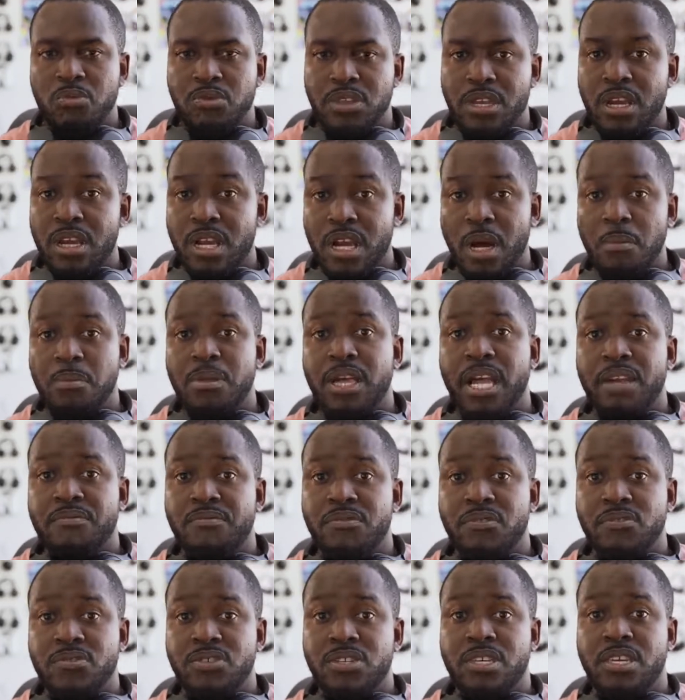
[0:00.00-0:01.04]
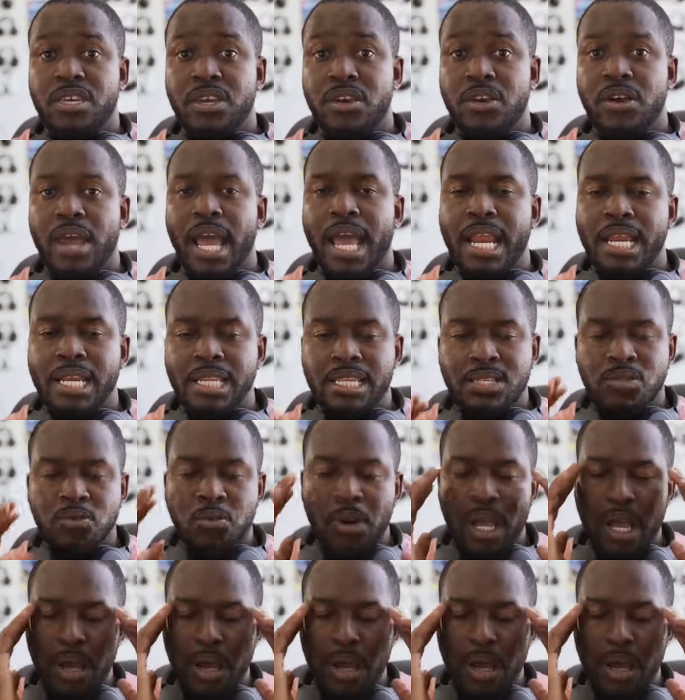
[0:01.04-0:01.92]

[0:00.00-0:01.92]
there are a couple headphones here, and this will